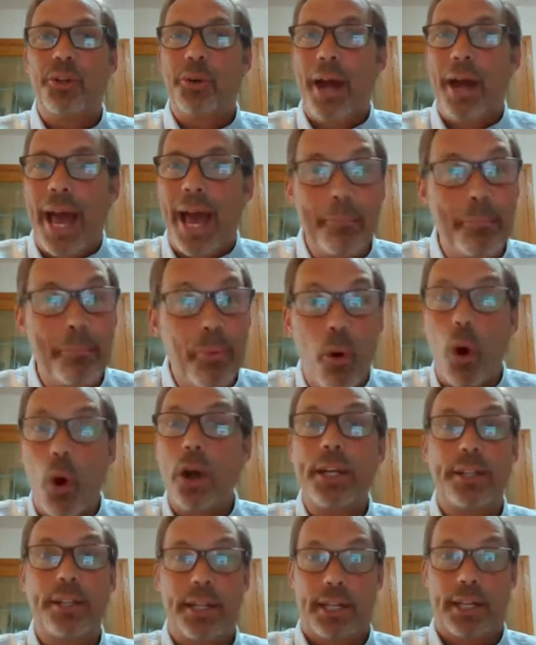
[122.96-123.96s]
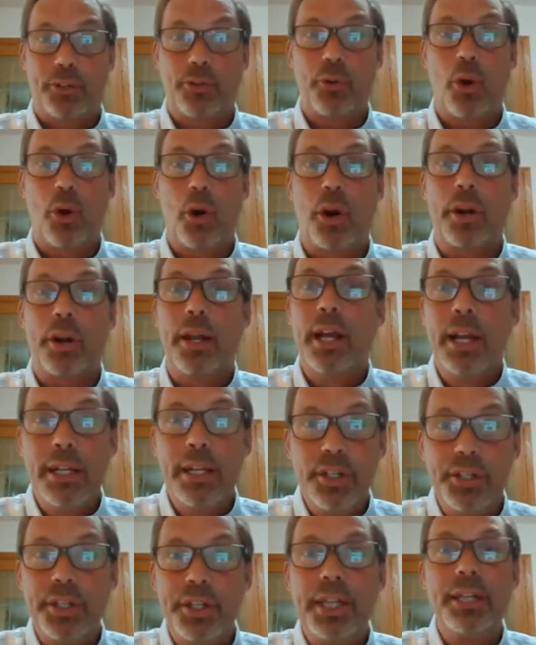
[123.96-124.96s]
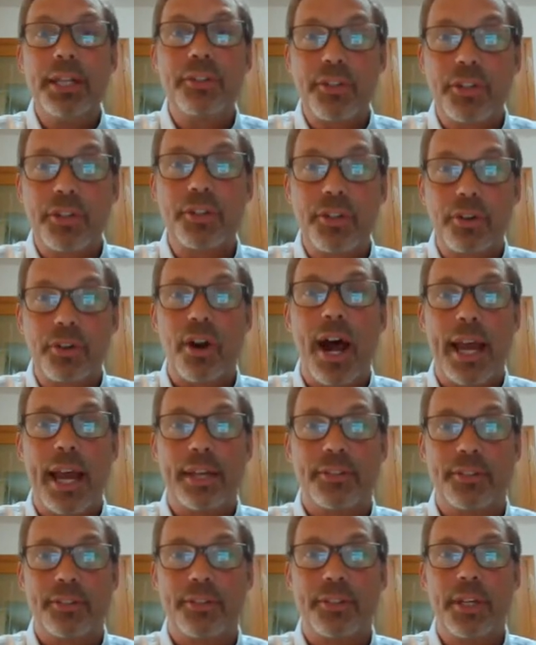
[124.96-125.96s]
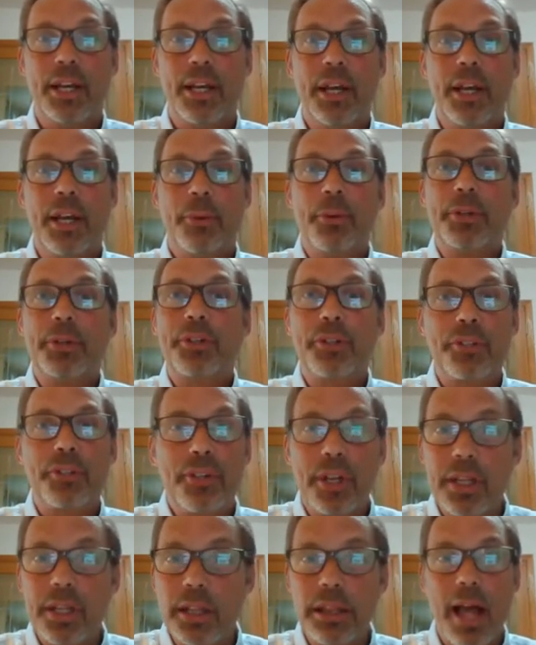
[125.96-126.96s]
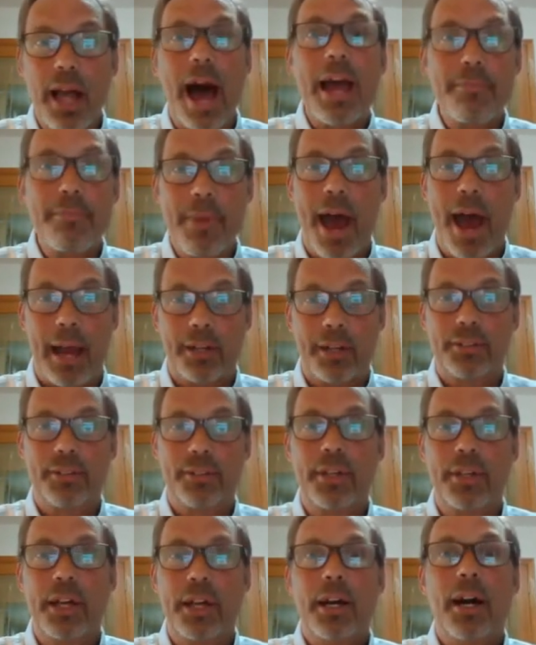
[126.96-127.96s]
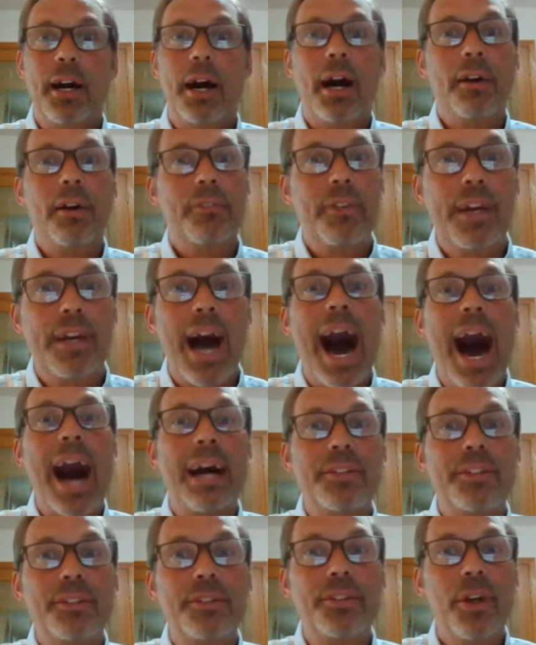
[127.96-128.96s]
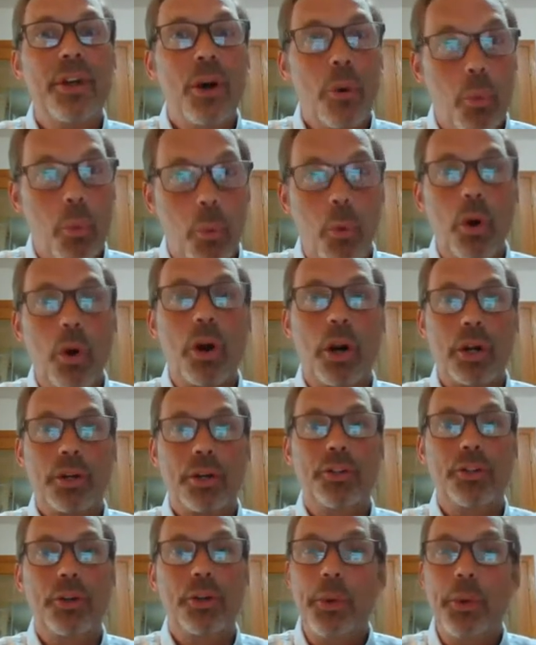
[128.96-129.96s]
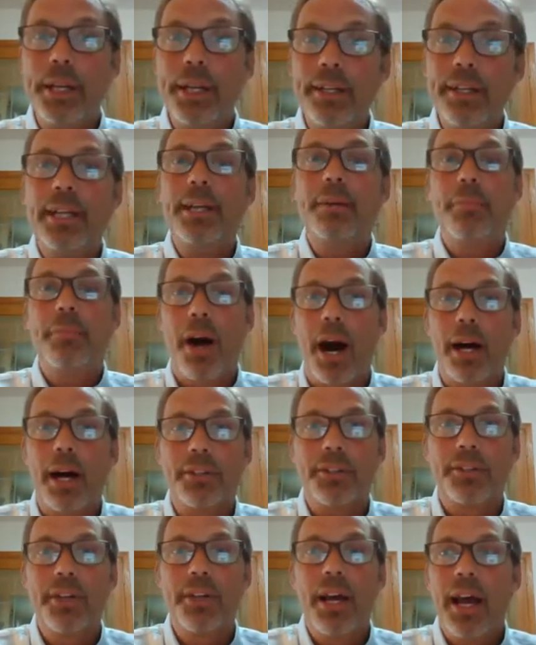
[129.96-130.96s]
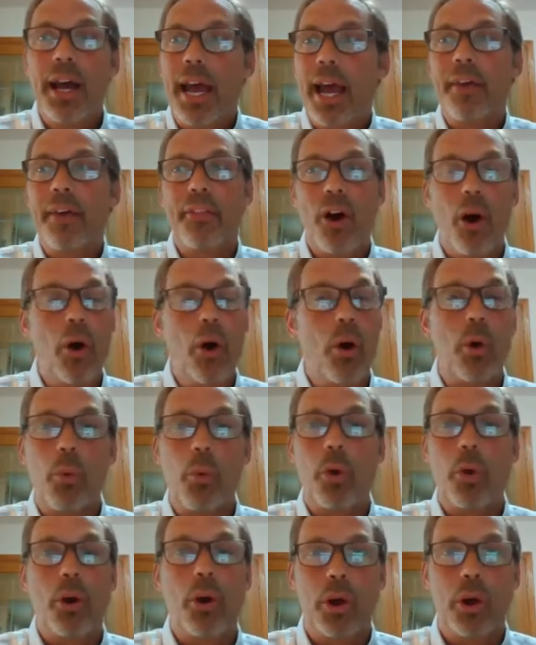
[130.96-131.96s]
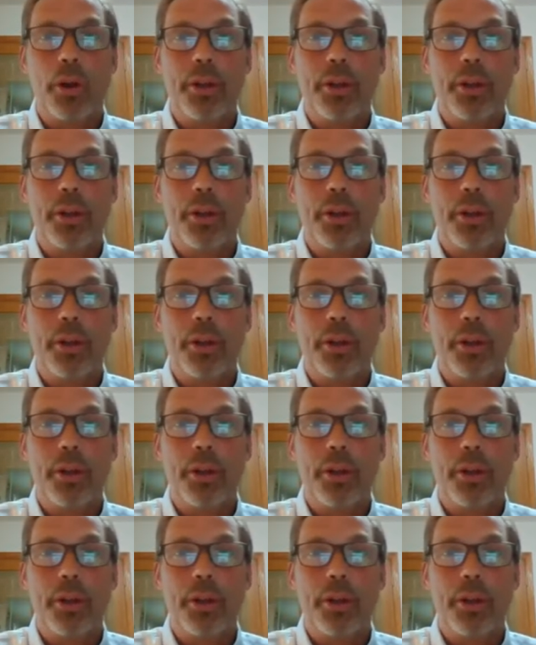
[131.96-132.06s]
and pointing toward Jesus Christ, which is the climax of God's work to redeem us and the whole world.